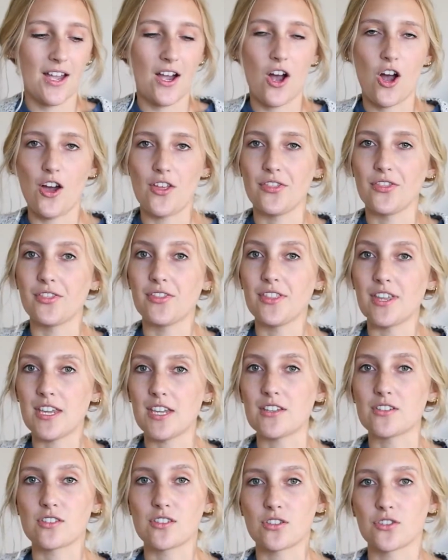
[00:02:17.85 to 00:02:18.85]
on
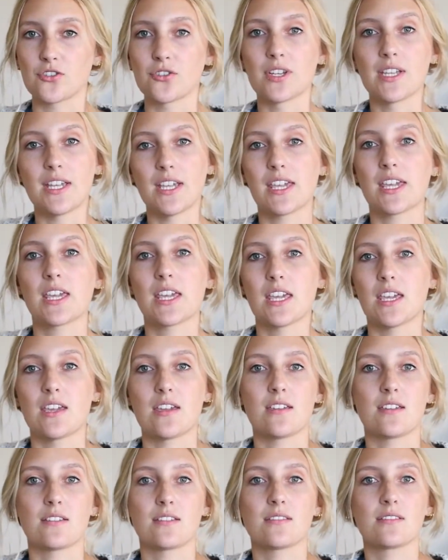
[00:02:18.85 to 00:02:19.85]
these 3
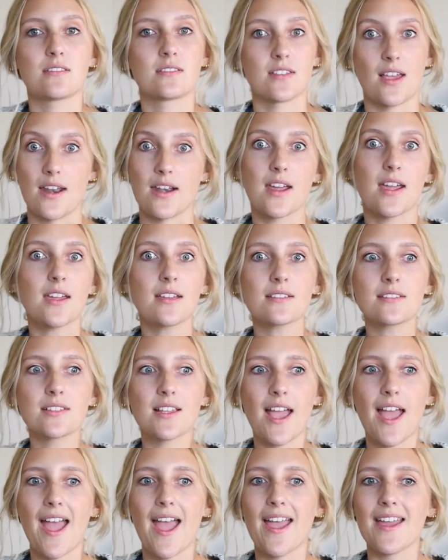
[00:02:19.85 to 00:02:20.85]
key settings,
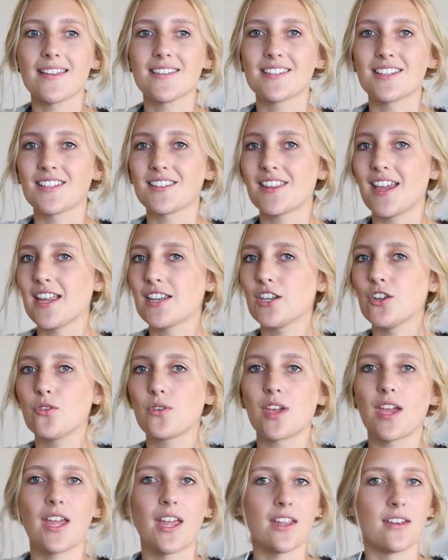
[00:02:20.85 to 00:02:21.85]
and then you
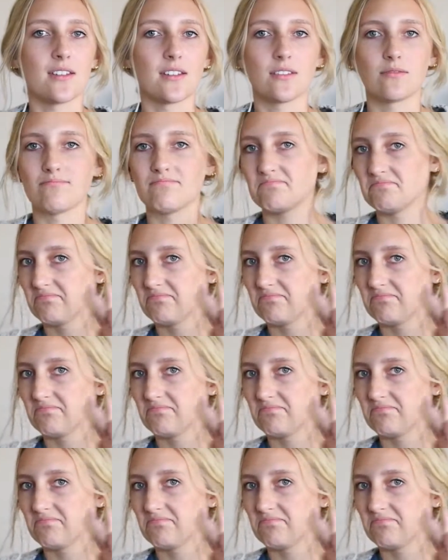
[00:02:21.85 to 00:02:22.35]
can